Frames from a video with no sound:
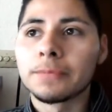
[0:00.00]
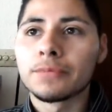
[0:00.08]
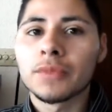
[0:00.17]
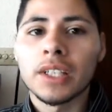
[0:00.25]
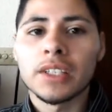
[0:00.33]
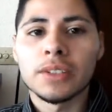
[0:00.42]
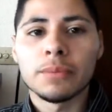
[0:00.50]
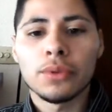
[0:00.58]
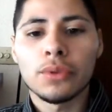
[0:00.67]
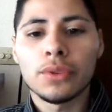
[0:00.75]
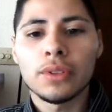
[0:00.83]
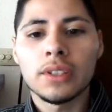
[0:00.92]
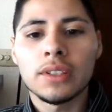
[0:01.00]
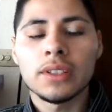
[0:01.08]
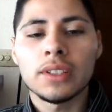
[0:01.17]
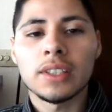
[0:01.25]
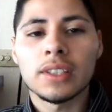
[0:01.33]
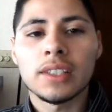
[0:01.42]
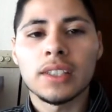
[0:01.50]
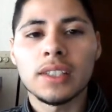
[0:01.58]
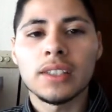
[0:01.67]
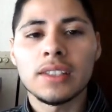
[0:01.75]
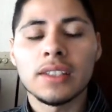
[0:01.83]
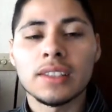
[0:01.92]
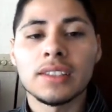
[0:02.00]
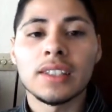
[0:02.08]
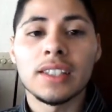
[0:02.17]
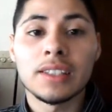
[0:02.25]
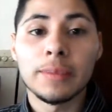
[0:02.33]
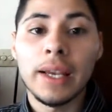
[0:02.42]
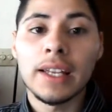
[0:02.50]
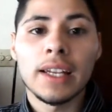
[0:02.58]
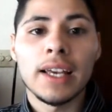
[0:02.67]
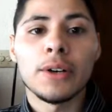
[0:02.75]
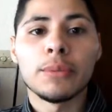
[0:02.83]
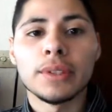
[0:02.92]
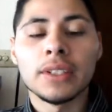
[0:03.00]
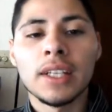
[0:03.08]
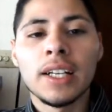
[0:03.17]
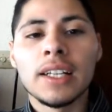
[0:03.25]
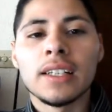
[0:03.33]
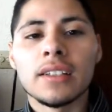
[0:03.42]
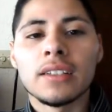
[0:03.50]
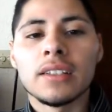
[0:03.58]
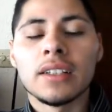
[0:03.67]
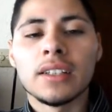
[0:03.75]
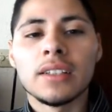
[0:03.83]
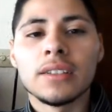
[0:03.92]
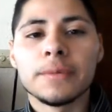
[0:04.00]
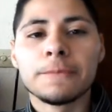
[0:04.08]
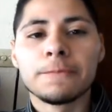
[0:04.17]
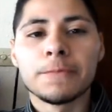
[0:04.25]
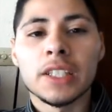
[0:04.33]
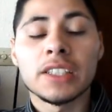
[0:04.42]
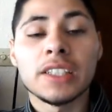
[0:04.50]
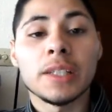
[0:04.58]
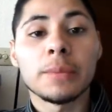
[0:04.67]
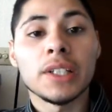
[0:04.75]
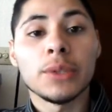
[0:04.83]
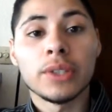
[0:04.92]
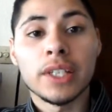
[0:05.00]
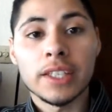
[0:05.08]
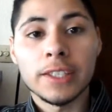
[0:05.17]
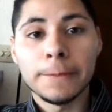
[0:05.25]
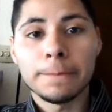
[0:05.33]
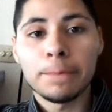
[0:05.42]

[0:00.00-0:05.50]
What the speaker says: Case in point, let's say it's banned now, but let's say they play Regeki.